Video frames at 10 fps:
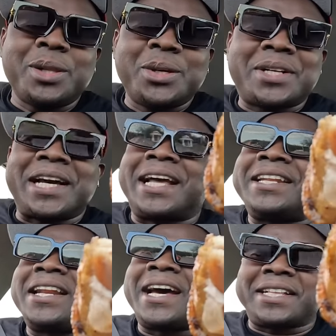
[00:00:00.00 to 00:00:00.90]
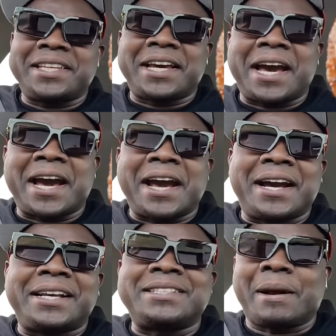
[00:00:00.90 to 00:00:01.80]
Look at that,
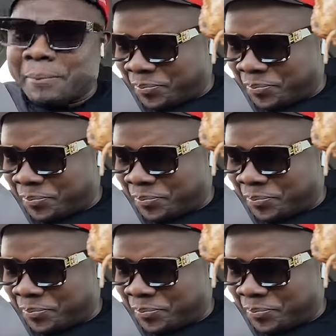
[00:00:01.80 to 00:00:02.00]
guys.